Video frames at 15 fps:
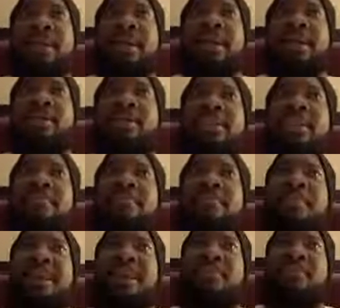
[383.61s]
it was a
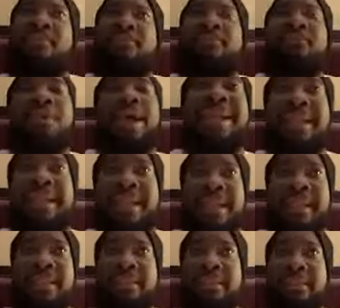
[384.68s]
bit
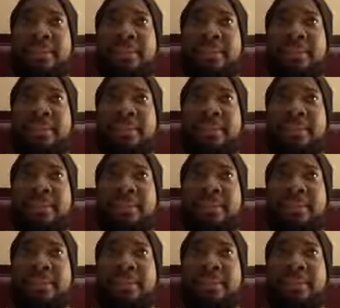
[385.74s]
frightening